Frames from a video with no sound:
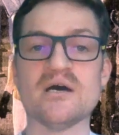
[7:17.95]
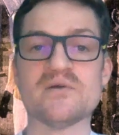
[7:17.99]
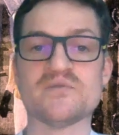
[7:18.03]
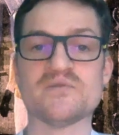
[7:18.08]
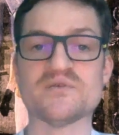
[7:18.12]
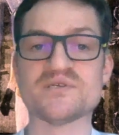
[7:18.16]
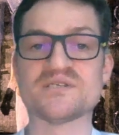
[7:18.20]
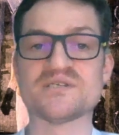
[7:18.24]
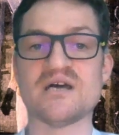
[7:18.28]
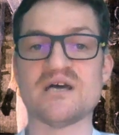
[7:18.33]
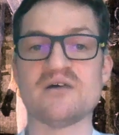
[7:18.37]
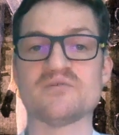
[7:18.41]
The
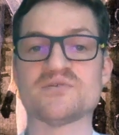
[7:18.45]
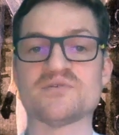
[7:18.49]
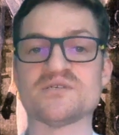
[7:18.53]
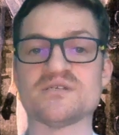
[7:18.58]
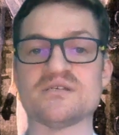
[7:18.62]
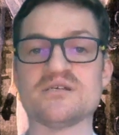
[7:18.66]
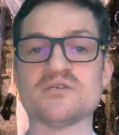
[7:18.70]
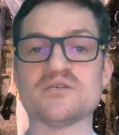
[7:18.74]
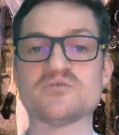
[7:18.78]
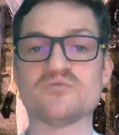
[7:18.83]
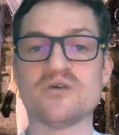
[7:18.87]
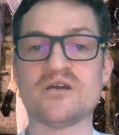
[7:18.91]
South
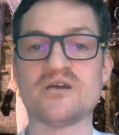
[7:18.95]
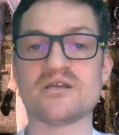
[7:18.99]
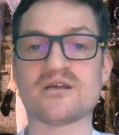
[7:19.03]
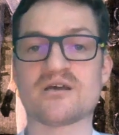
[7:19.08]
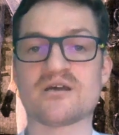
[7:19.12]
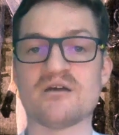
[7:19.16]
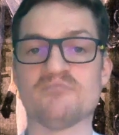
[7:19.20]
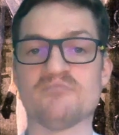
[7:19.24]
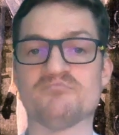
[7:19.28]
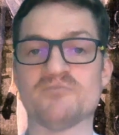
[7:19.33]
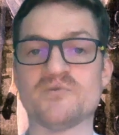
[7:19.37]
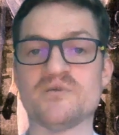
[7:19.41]
Sea Trading
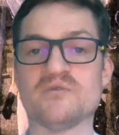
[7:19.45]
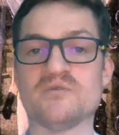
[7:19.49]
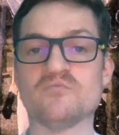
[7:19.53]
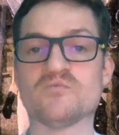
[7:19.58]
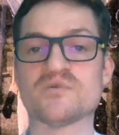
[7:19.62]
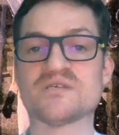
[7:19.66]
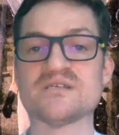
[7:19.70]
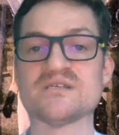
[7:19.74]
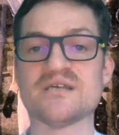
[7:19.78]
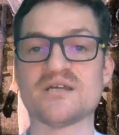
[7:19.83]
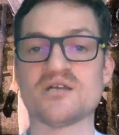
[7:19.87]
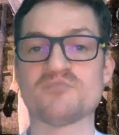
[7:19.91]
Company
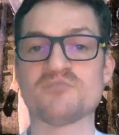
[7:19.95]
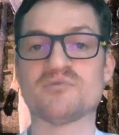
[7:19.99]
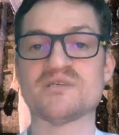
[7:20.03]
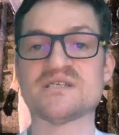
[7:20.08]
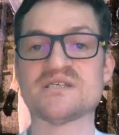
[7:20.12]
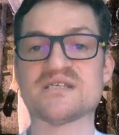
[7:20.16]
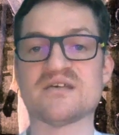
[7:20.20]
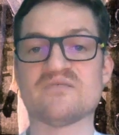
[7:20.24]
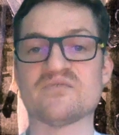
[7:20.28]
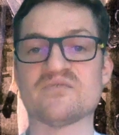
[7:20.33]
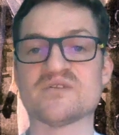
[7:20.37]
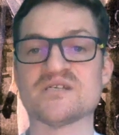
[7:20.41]
was set up in
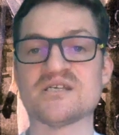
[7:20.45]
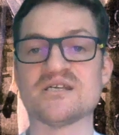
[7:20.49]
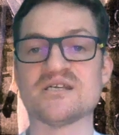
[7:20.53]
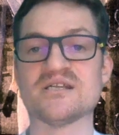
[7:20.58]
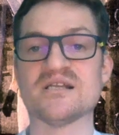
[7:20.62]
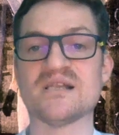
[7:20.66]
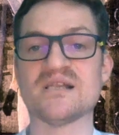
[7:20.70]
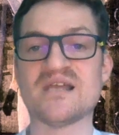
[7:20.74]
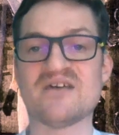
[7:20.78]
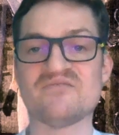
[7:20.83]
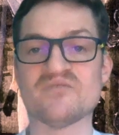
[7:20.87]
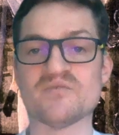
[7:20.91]

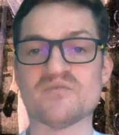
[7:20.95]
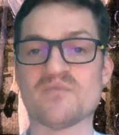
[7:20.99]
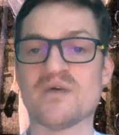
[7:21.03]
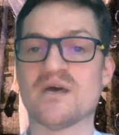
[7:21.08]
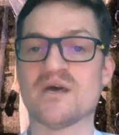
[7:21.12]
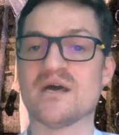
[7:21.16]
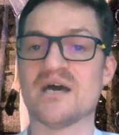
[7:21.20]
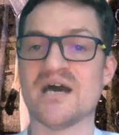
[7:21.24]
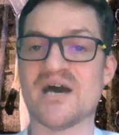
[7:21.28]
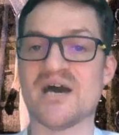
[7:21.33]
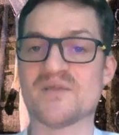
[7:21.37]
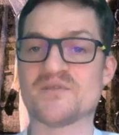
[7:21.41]
1711,
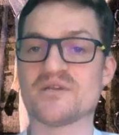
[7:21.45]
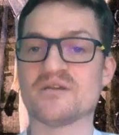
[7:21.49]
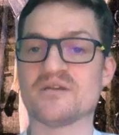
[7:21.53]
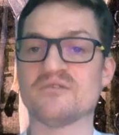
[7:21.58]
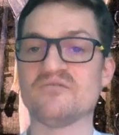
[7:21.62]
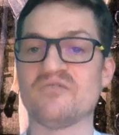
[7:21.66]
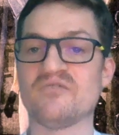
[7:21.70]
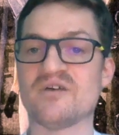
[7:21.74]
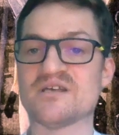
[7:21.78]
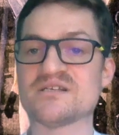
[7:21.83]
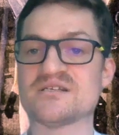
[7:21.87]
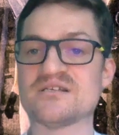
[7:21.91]
and it
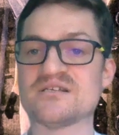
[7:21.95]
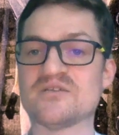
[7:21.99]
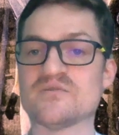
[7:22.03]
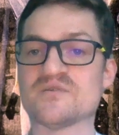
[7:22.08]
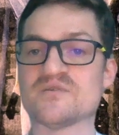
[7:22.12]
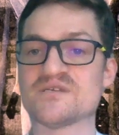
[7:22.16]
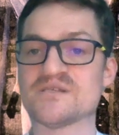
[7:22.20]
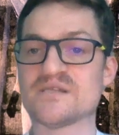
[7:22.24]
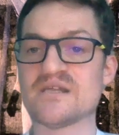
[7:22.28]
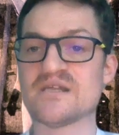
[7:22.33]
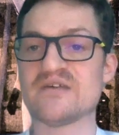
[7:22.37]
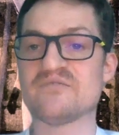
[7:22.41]
invested in the
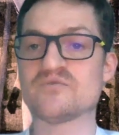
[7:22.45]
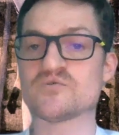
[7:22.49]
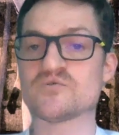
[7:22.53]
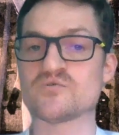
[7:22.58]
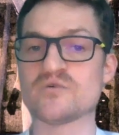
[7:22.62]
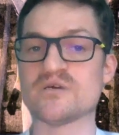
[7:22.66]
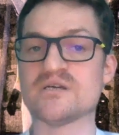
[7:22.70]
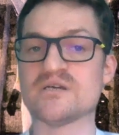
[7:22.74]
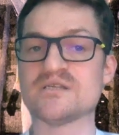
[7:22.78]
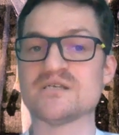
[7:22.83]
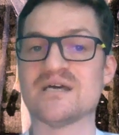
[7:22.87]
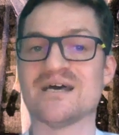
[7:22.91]
slave
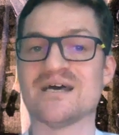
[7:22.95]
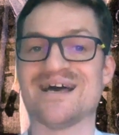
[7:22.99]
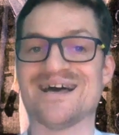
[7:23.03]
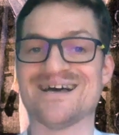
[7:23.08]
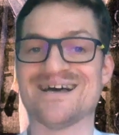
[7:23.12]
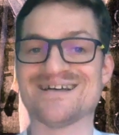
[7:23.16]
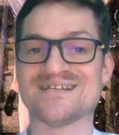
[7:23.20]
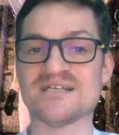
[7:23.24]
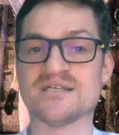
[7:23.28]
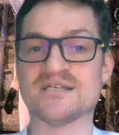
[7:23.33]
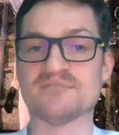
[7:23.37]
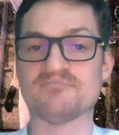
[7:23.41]
trade
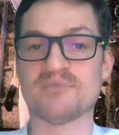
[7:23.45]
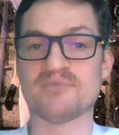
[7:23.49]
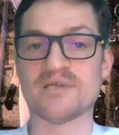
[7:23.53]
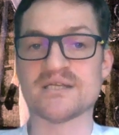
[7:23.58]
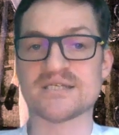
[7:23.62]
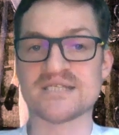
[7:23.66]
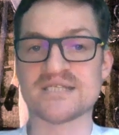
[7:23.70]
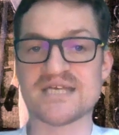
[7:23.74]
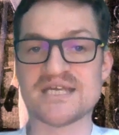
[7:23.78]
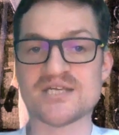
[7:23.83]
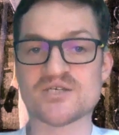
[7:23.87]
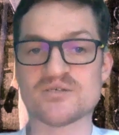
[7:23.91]
and in
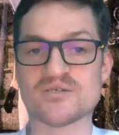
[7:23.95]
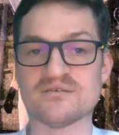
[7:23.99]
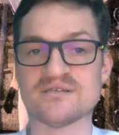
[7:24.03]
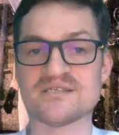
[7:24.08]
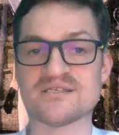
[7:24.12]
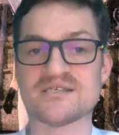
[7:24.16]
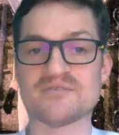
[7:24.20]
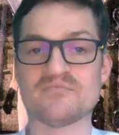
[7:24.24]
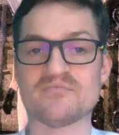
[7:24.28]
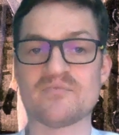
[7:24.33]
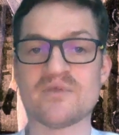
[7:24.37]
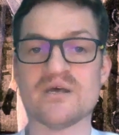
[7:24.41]

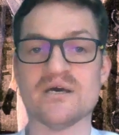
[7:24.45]
plantations.